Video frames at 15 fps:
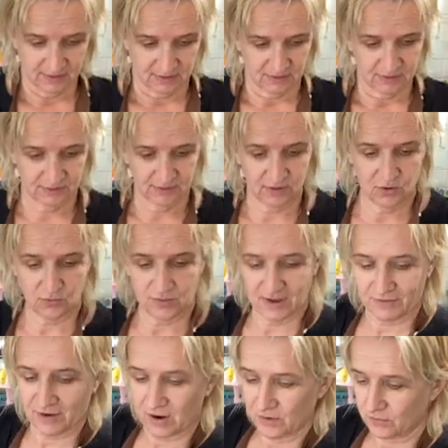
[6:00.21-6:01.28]
So we
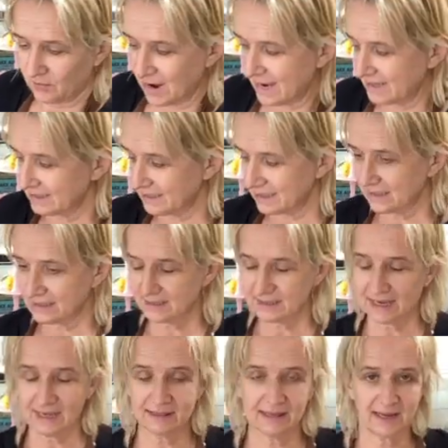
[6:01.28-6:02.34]
have our raisins,
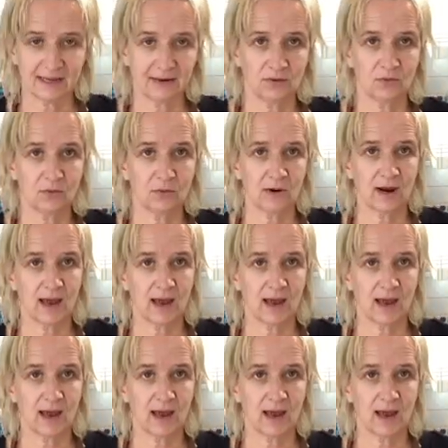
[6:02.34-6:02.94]
and then we're